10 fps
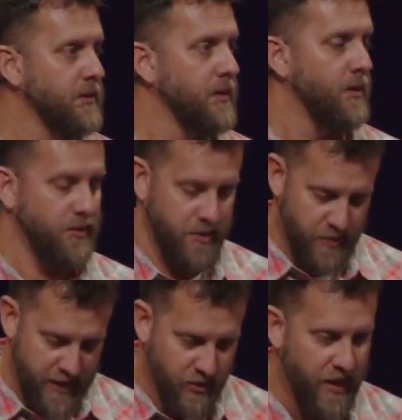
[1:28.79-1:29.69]
or to
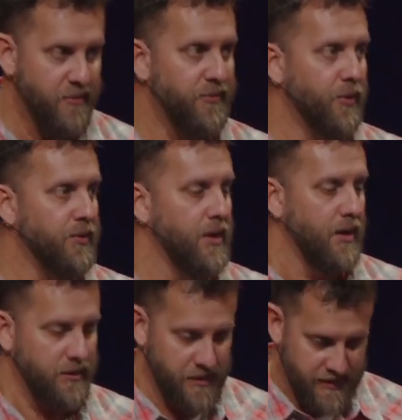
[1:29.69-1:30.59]
be grateful
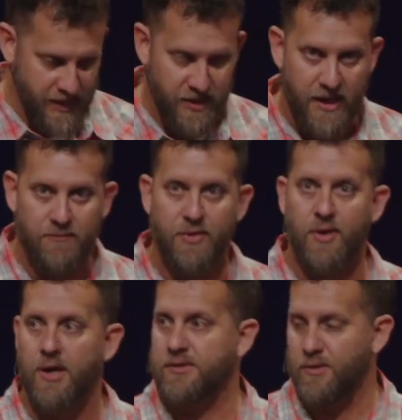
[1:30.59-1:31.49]
or to say thankful
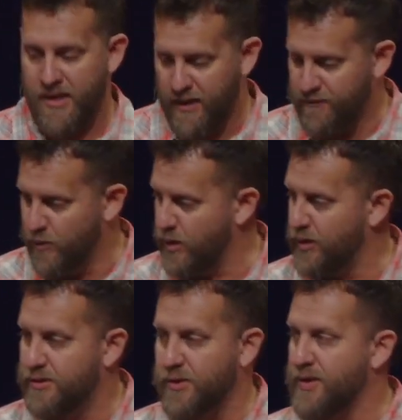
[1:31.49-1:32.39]
thoughts or thankful
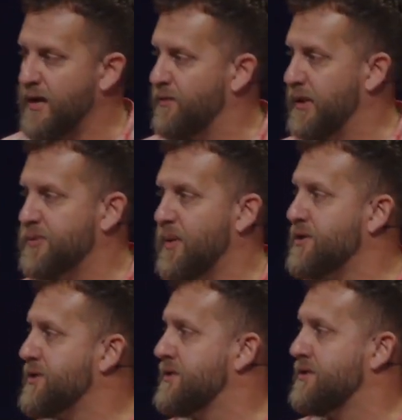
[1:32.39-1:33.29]
words or thankful
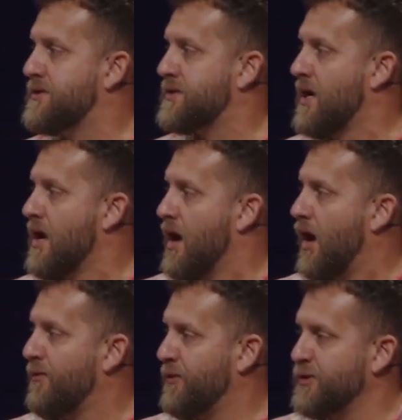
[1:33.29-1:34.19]
expressions.
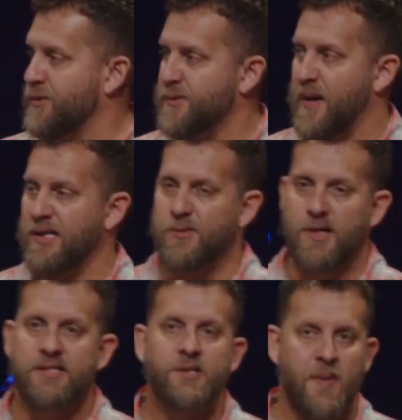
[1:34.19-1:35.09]
Our first response
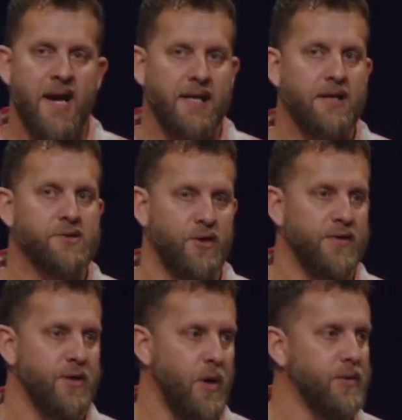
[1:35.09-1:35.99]
was, It's mine, I deserve
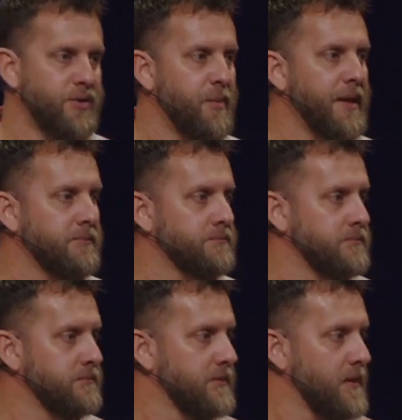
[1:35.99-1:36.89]
it, you owe it to me.
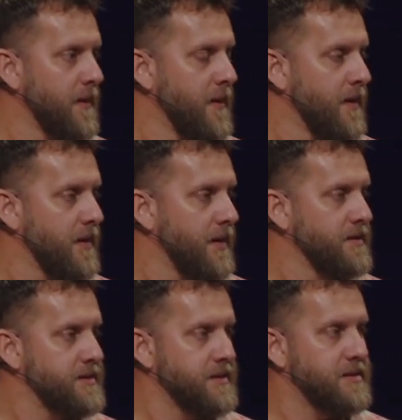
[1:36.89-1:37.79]
And
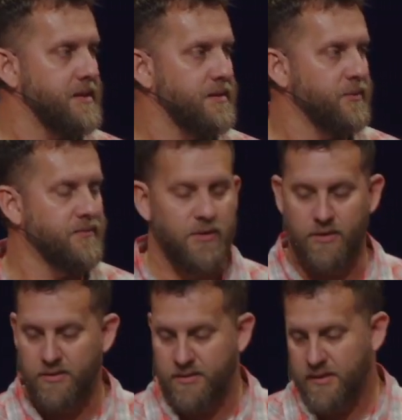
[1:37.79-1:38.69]
since then, we've
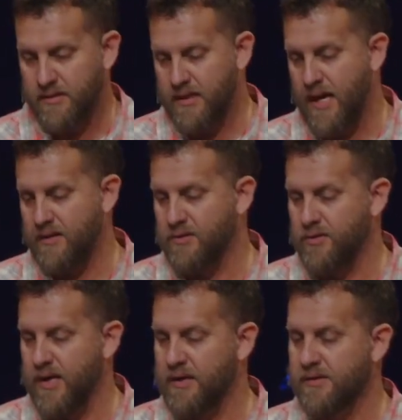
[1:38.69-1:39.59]
learned that God
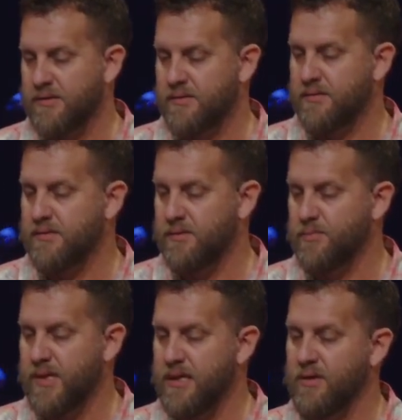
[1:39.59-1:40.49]
created us to
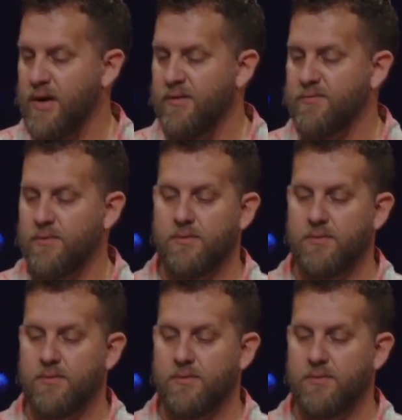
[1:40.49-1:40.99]
be grateful.